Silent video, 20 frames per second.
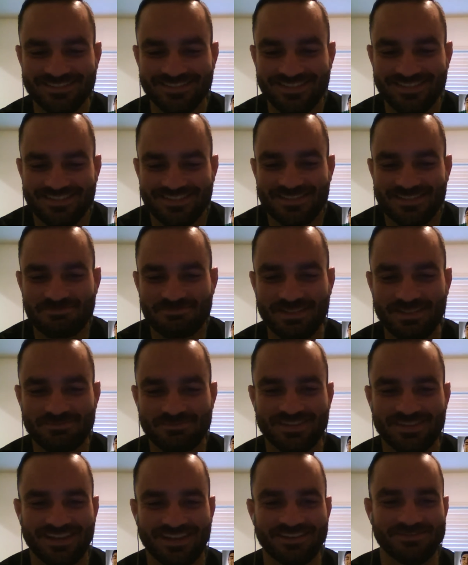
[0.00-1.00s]
It's
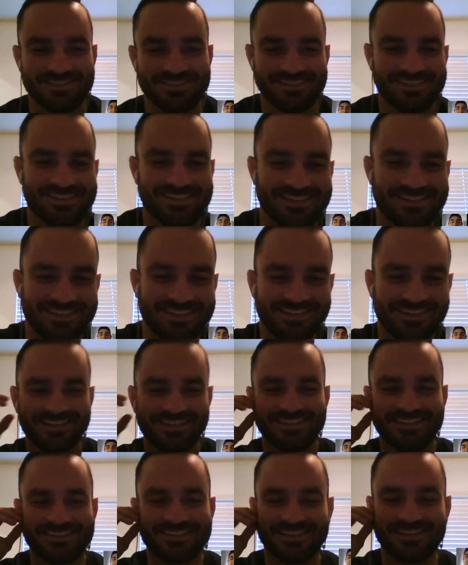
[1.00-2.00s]
Khabib time.
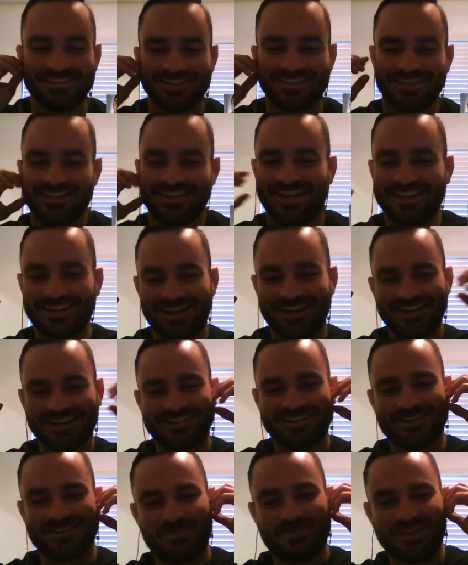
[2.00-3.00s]
So I
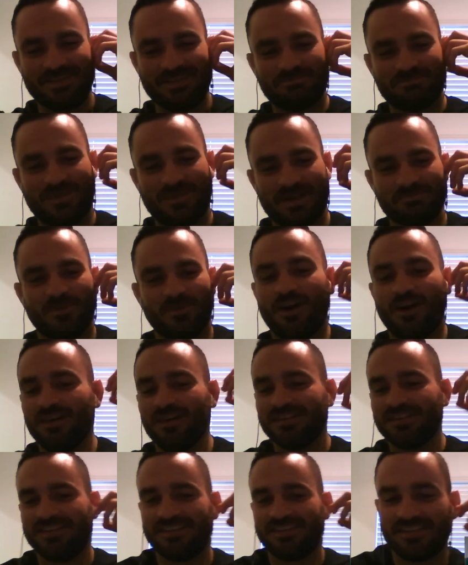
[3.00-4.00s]
got Khabib by
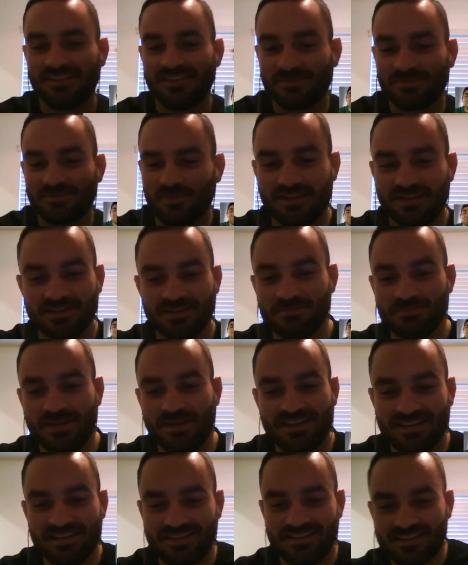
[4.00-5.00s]
mauling. He's probably going to
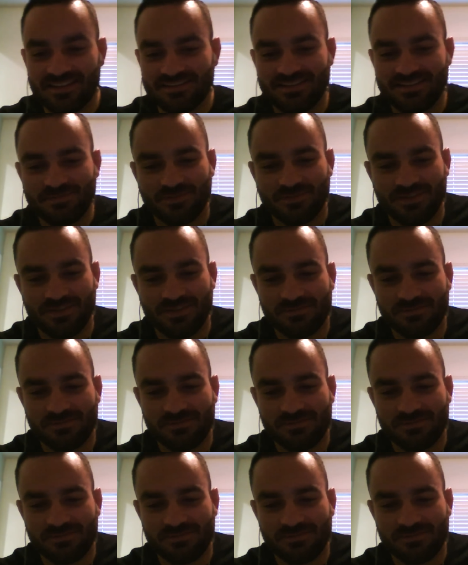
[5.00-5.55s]
make it nasty for